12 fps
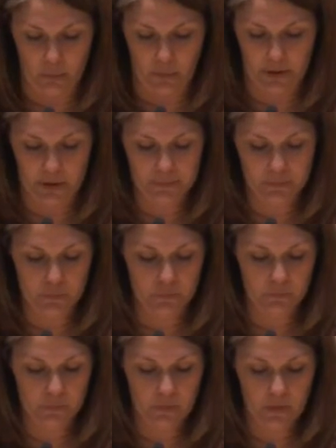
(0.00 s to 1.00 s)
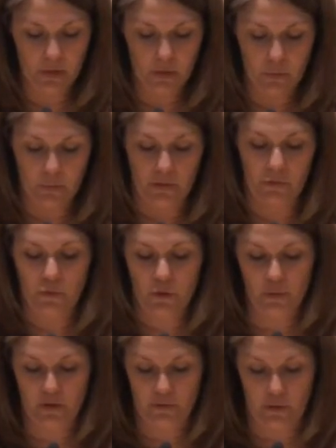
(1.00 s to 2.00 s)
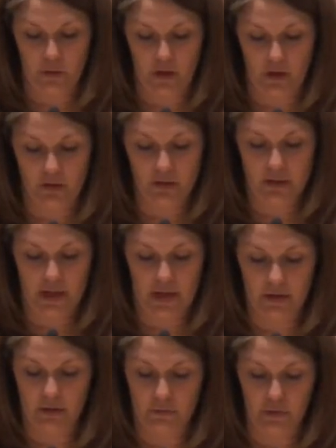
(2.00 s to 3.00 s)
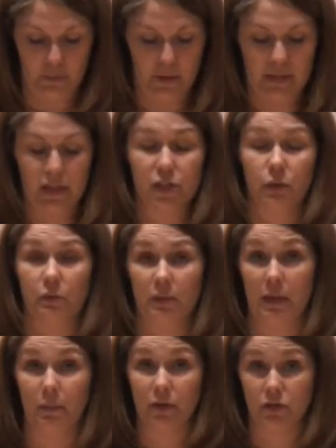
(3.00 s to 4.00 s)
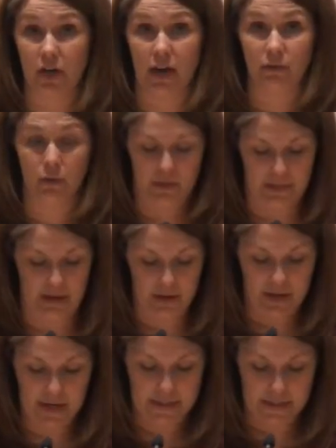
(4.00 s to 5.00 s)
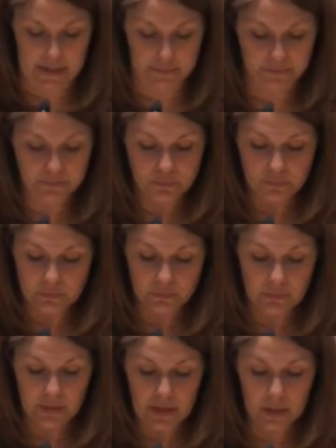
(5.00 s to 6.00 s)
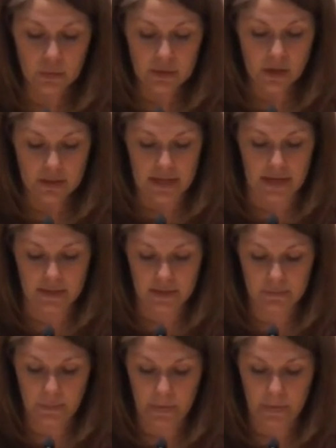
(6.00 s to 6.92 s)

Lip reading: work. With a few more phone calls and confirming that she would be able to travel without an ID, it was all set.